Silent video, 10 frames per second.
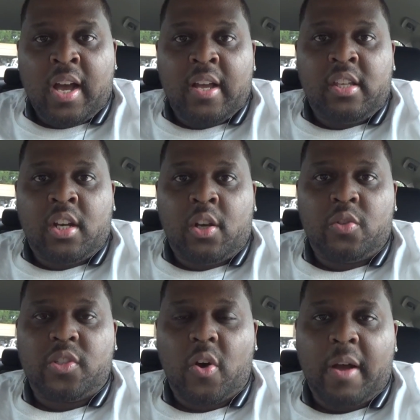you know,
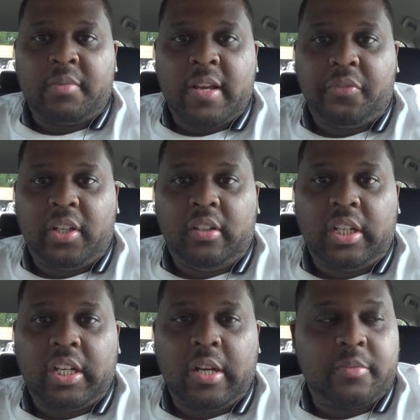so I'm definitely
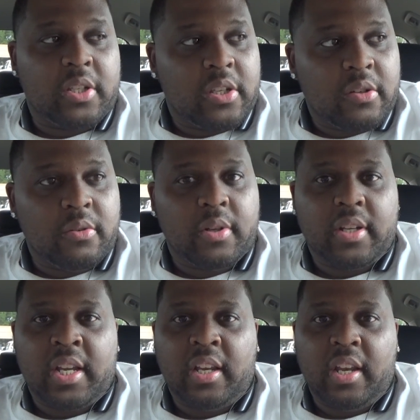looking up to you
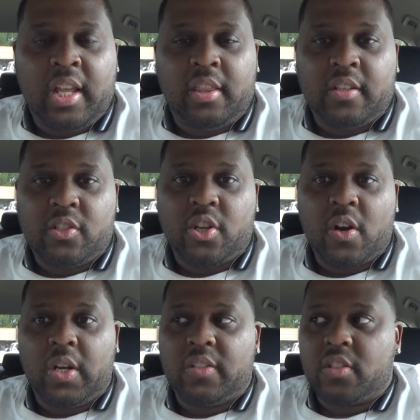in this
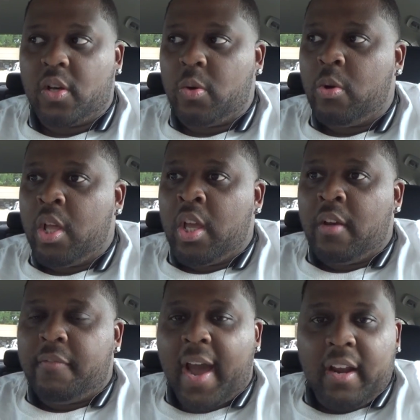journey. So
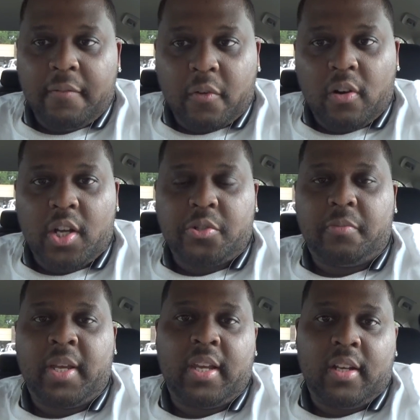fighting
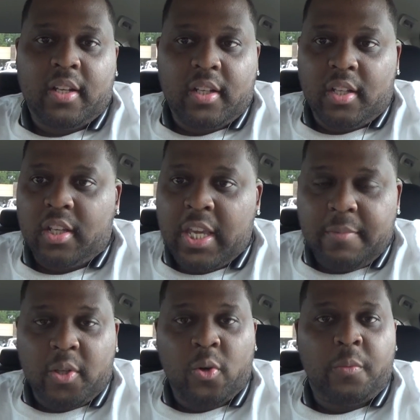400, man,
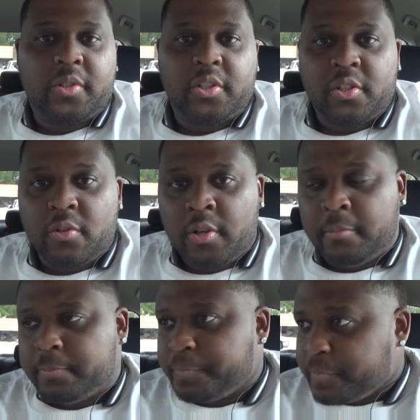keep doing what you're
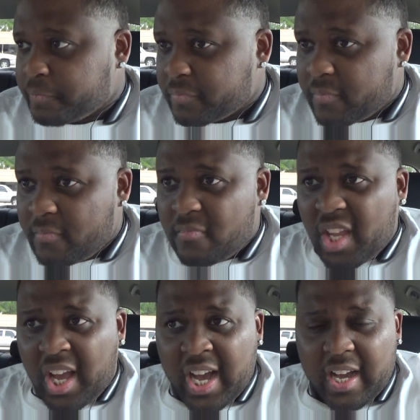doing.
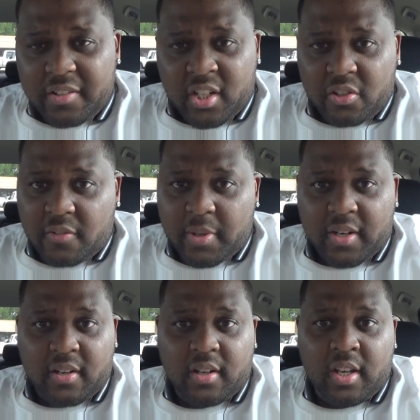You know, you've
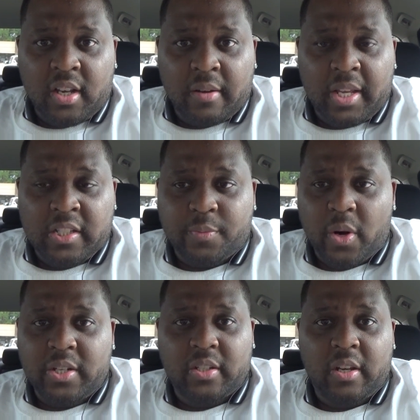been
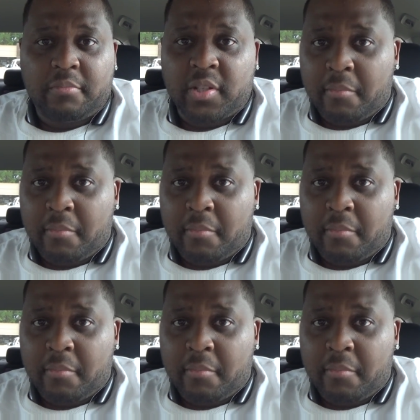inspiration to